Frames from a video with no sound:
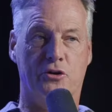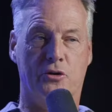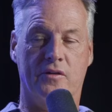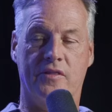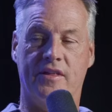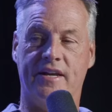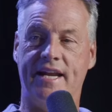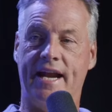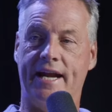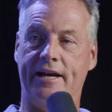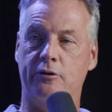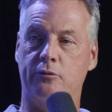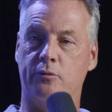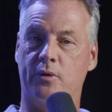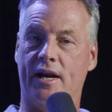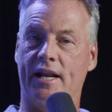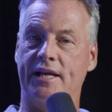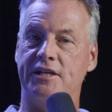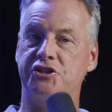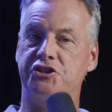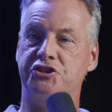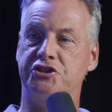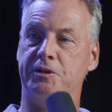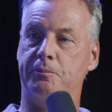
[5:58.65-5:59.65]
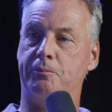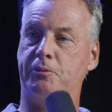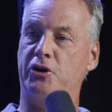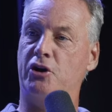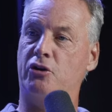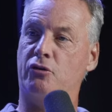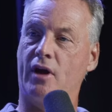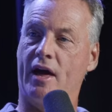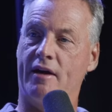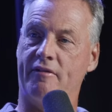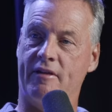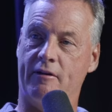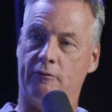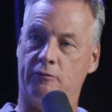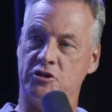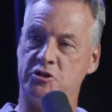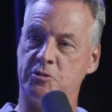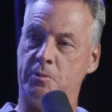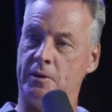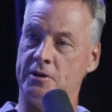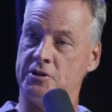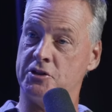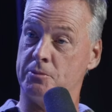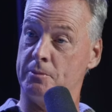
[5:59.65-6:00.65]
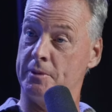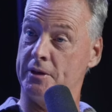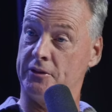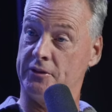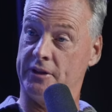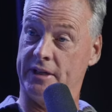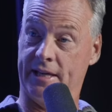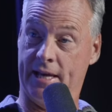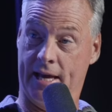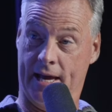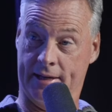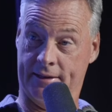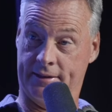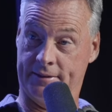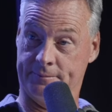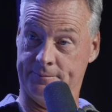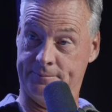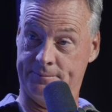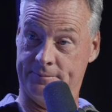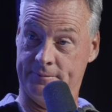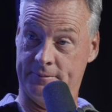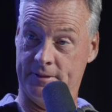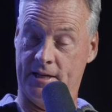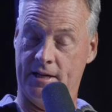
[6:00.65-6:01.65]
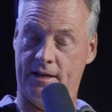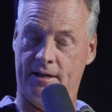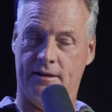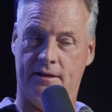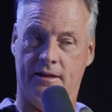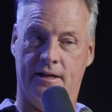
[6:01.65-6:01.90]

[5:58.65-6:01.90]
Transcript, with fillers: in the dating relationship you don't have that responsibility yet mm.